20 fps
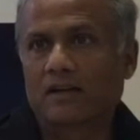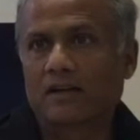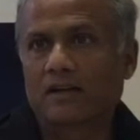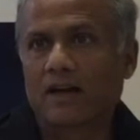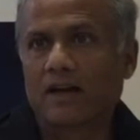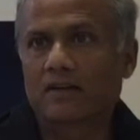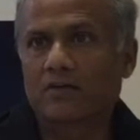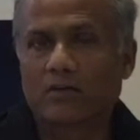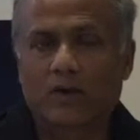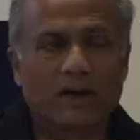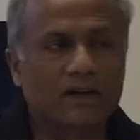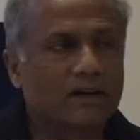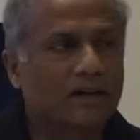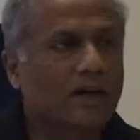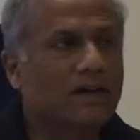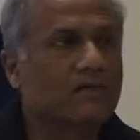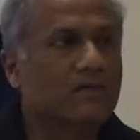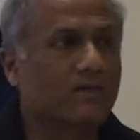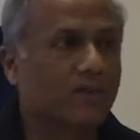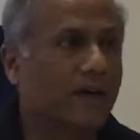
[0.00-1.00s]
at one
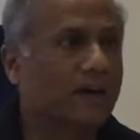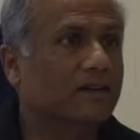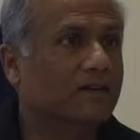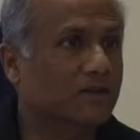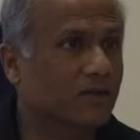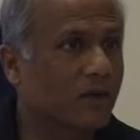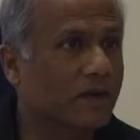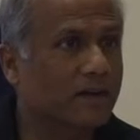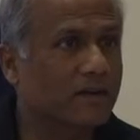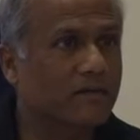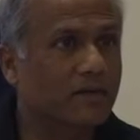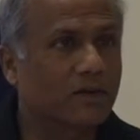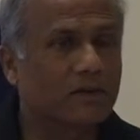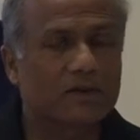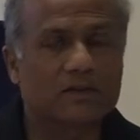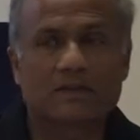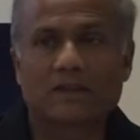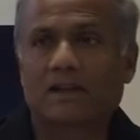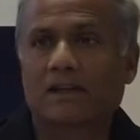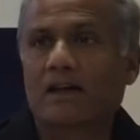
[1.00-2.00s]
time felt sorry
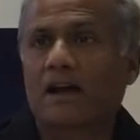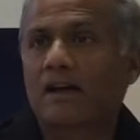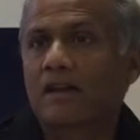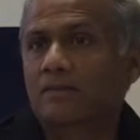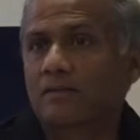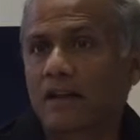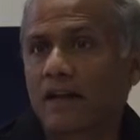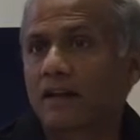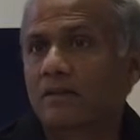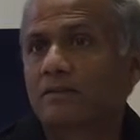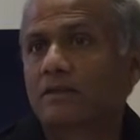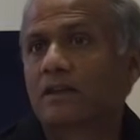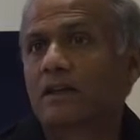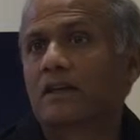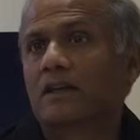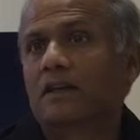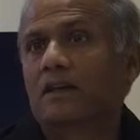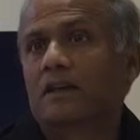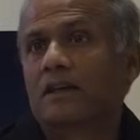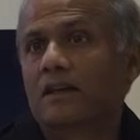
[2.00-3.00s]
because a lot of times
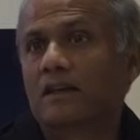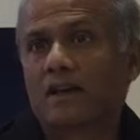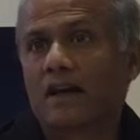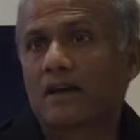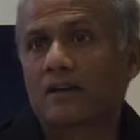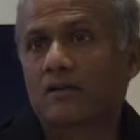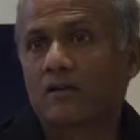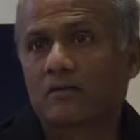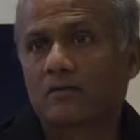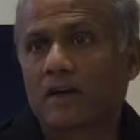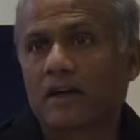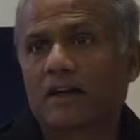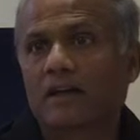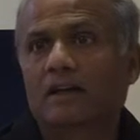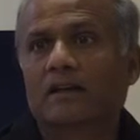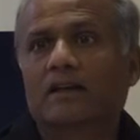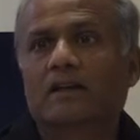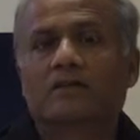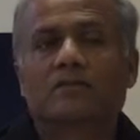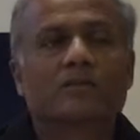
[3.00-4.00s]
he had no
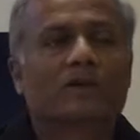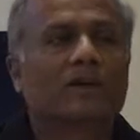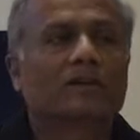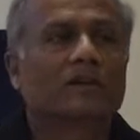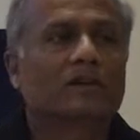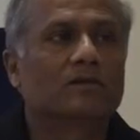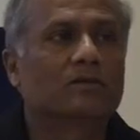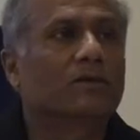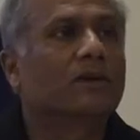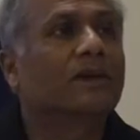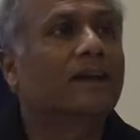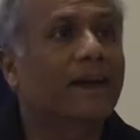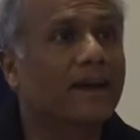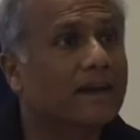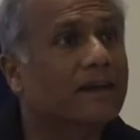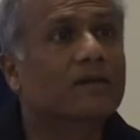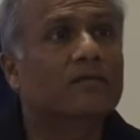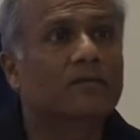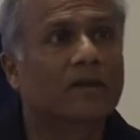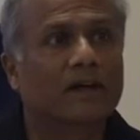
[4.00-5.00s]
money. His brother would
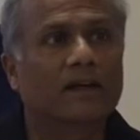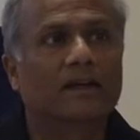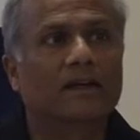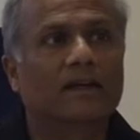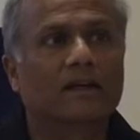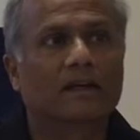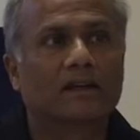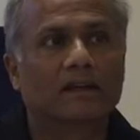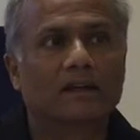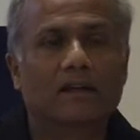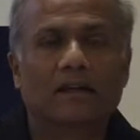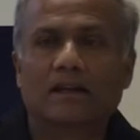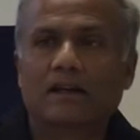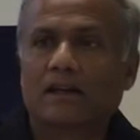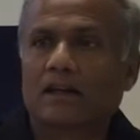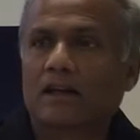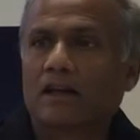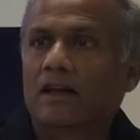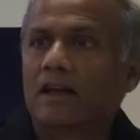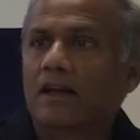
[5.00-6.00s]
lend him money.
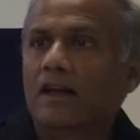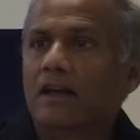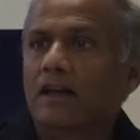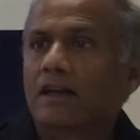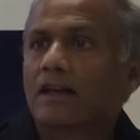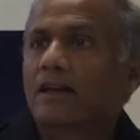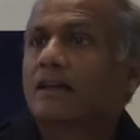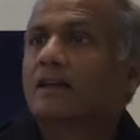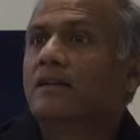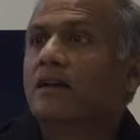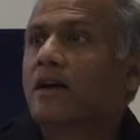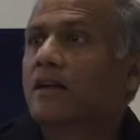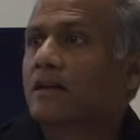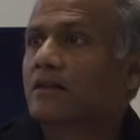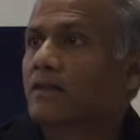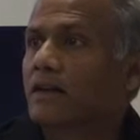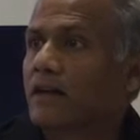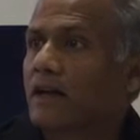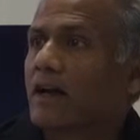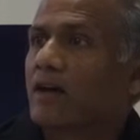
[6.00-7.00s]
He did not
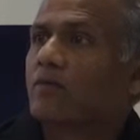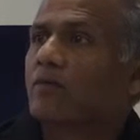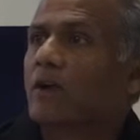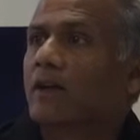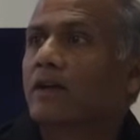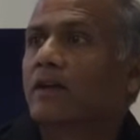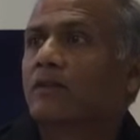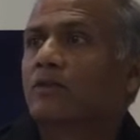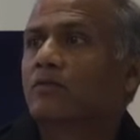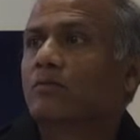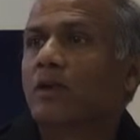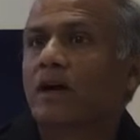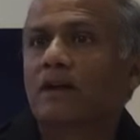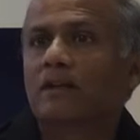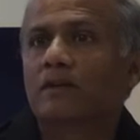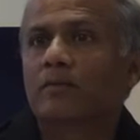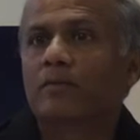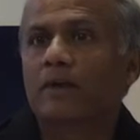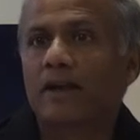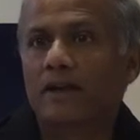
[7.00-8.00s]
even have money to buy
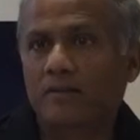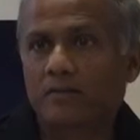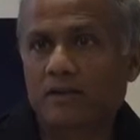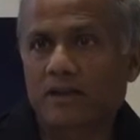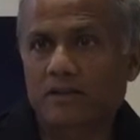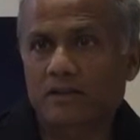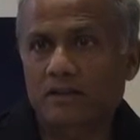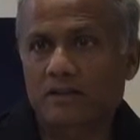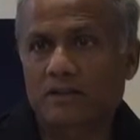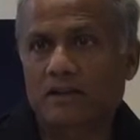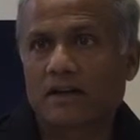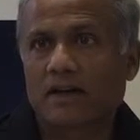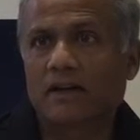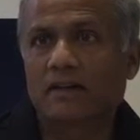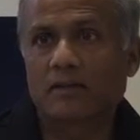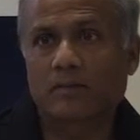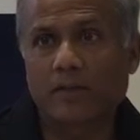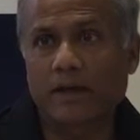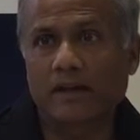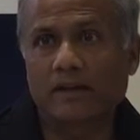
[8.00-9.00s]
the paintbrush and
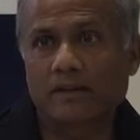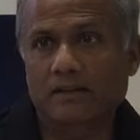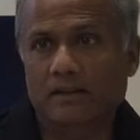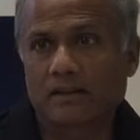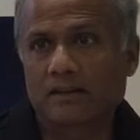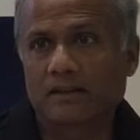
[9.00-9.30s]
the paint.